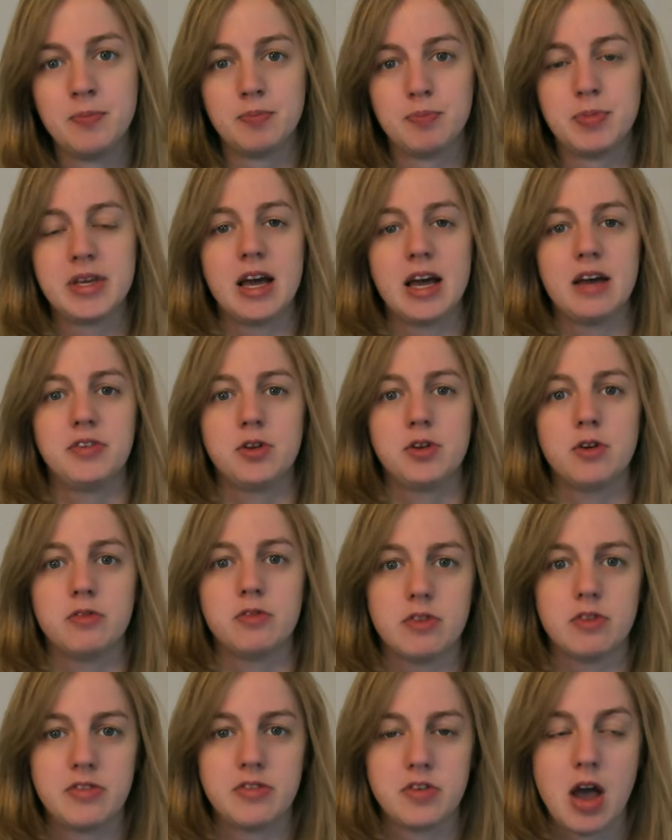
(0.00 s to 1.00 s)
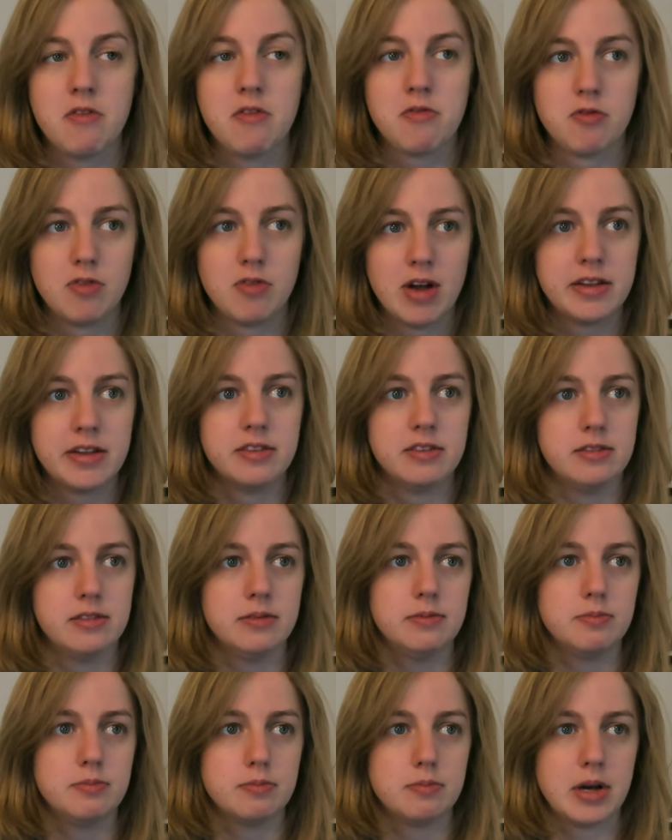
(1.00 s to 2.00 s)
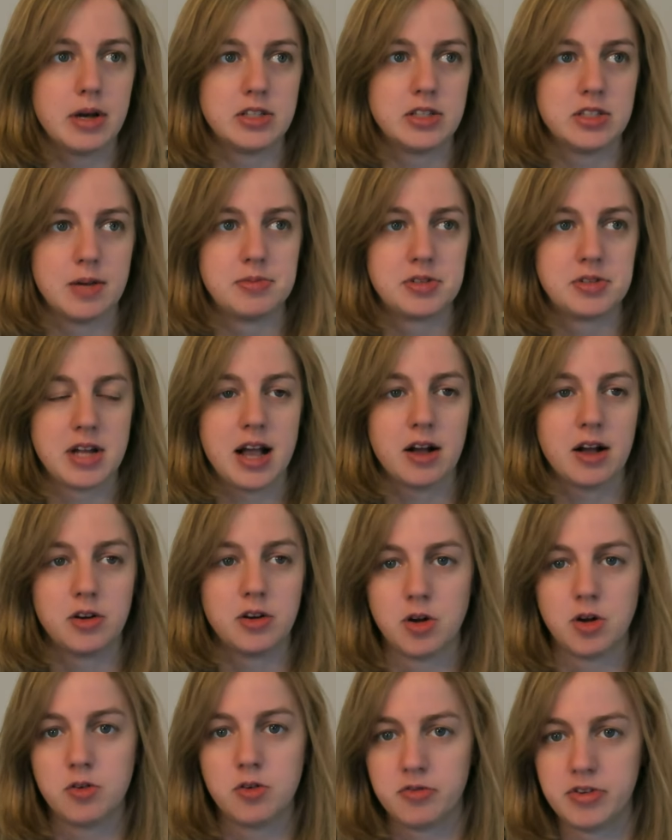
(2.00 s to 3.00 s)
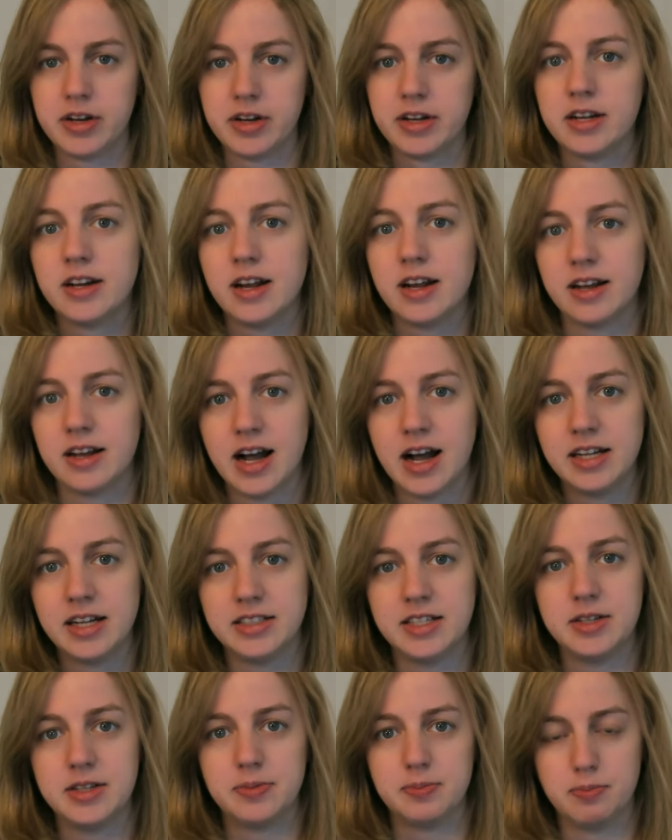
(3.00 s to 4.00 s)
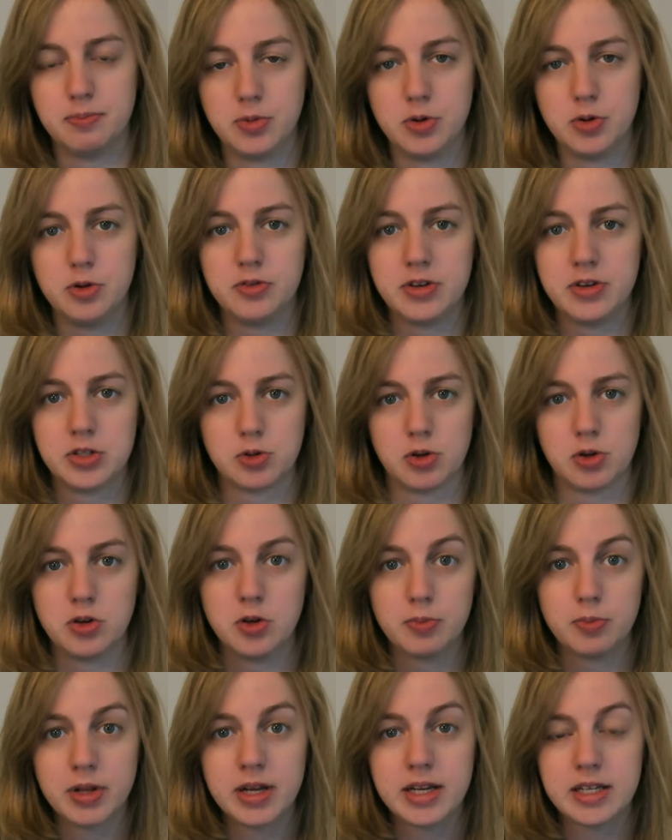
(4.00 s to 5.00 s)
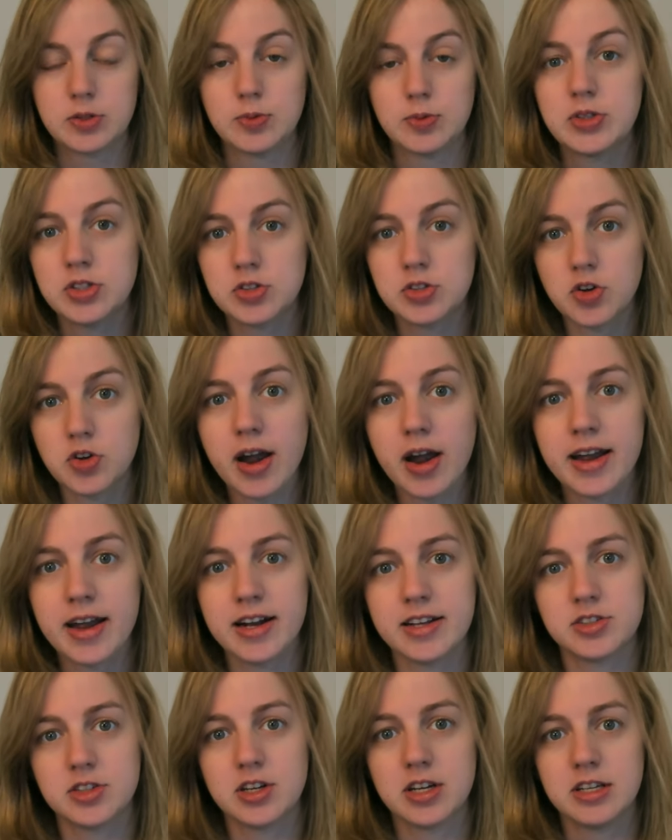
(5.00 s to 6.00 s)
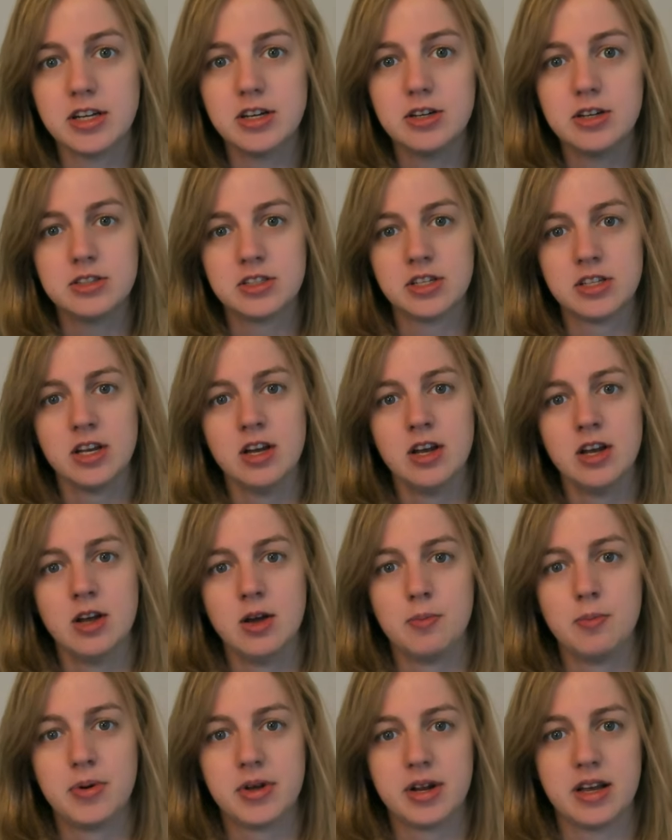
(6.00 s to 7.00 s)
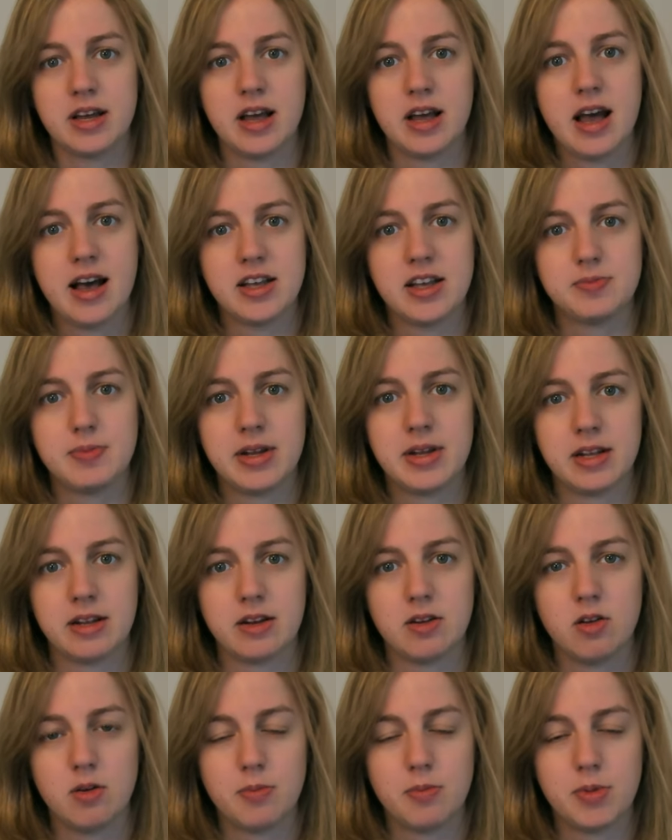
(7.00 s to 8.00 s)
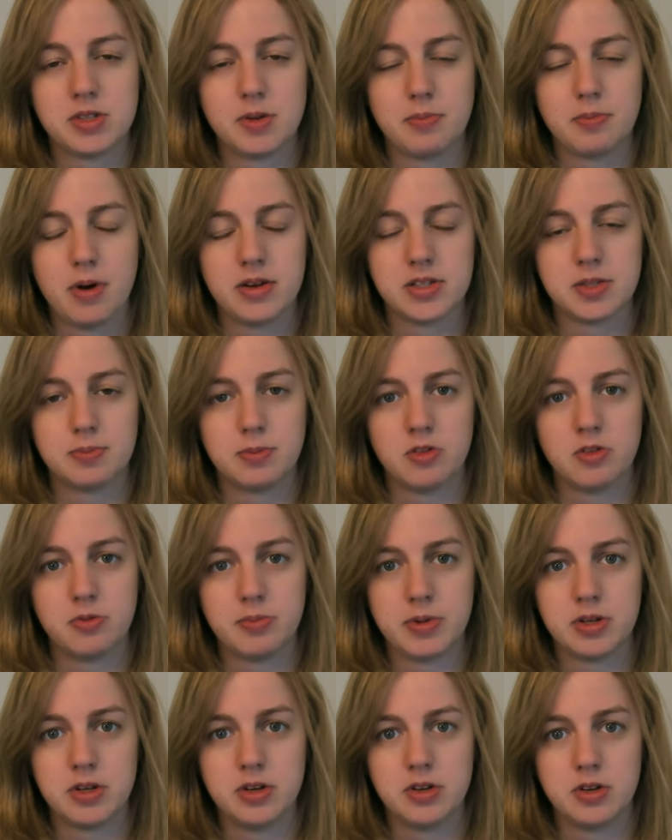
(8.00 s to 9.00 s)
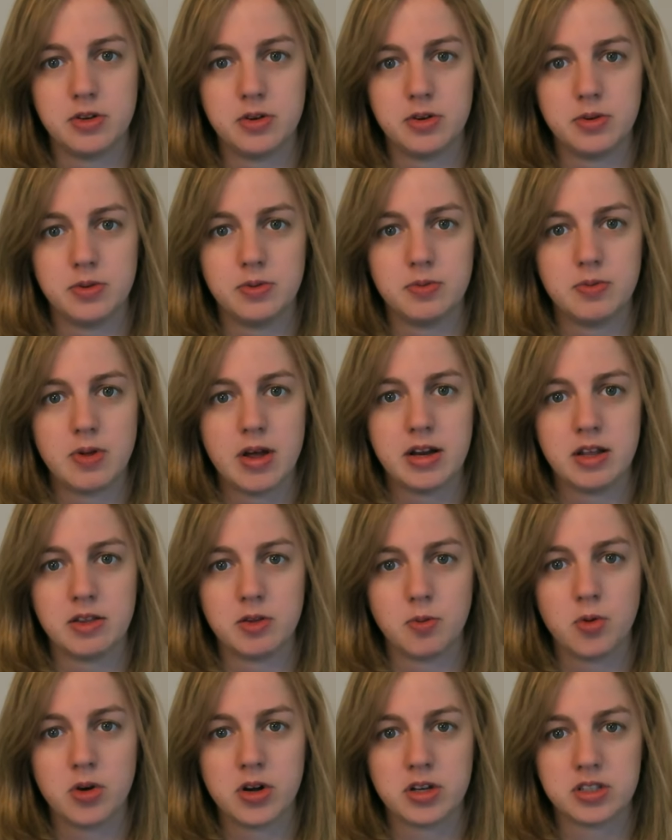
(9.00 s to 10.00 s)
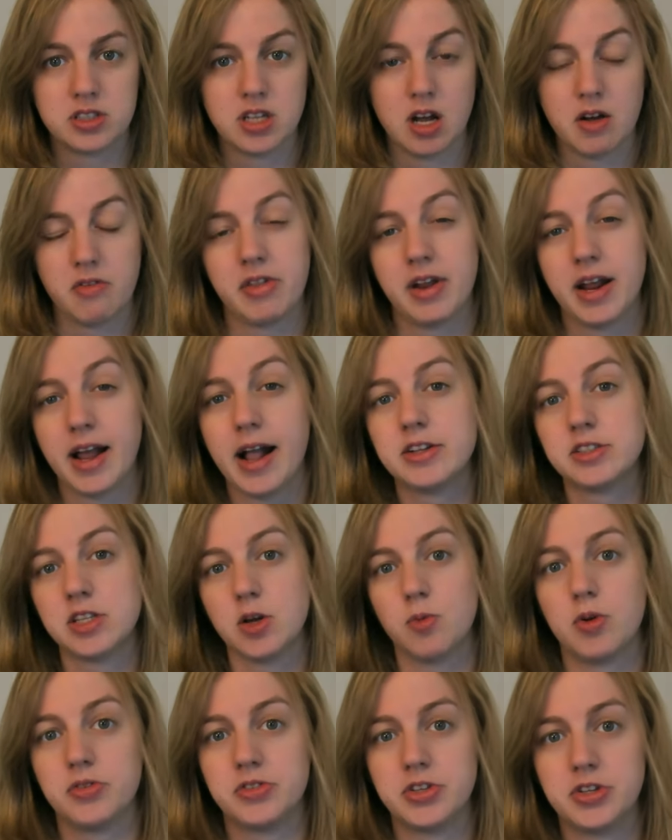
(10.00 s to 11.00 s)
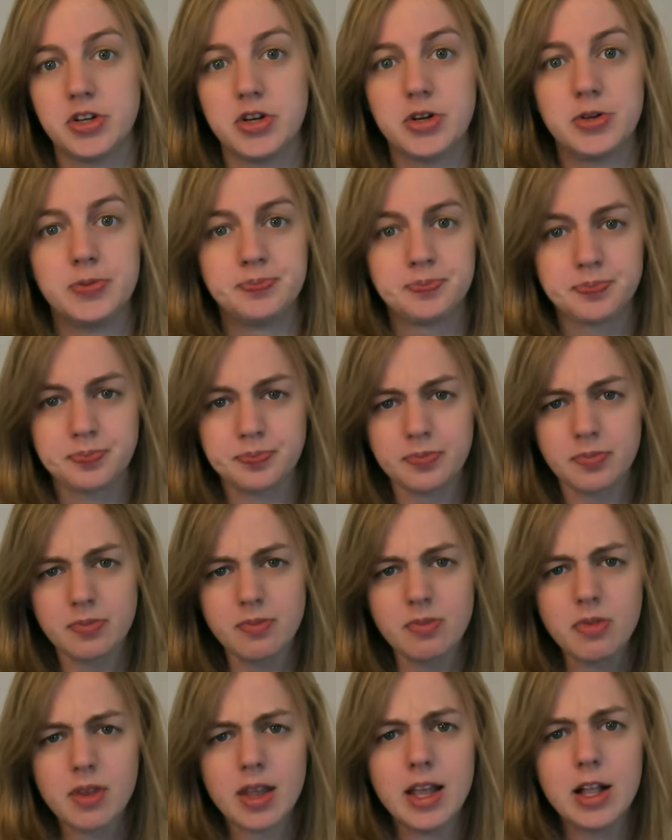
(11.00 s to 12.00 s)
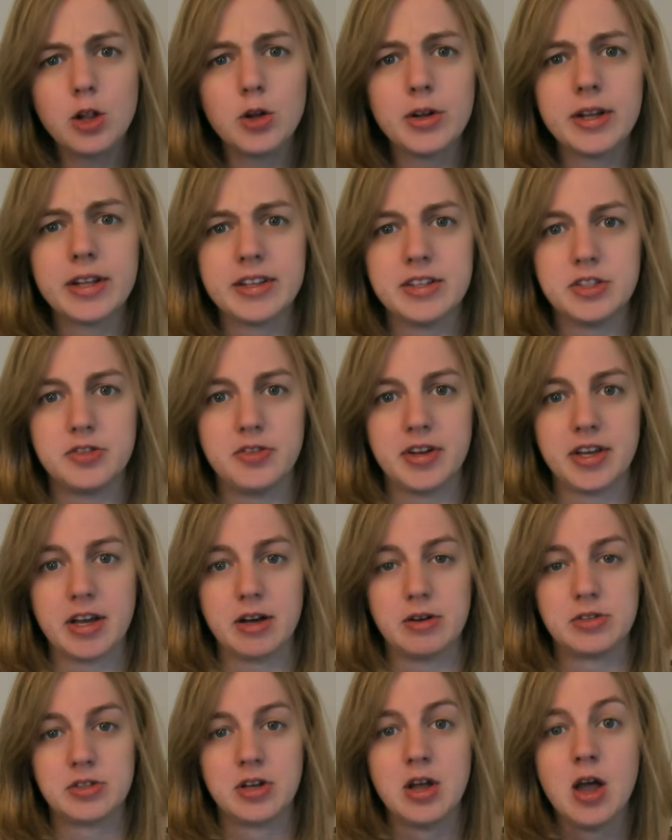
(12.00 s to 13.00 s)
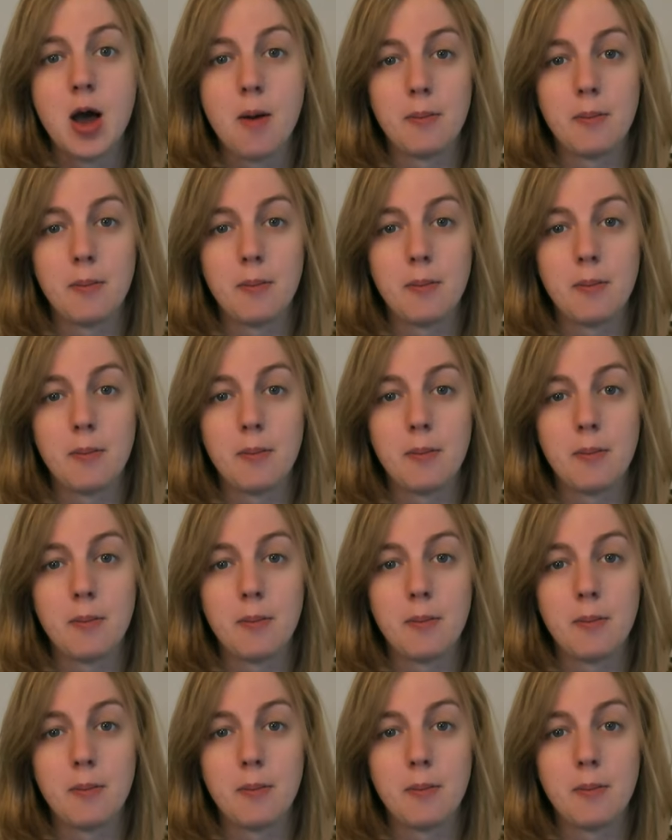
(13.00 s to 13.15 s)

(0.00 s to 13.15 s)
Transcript: But yeah, if you don't, if you haven't read my Substack or don't read it, I did move into a new place, which is great. It's good news, but it has made it almost impossible for me to do any of the work stuff that I actually want to do including these videos.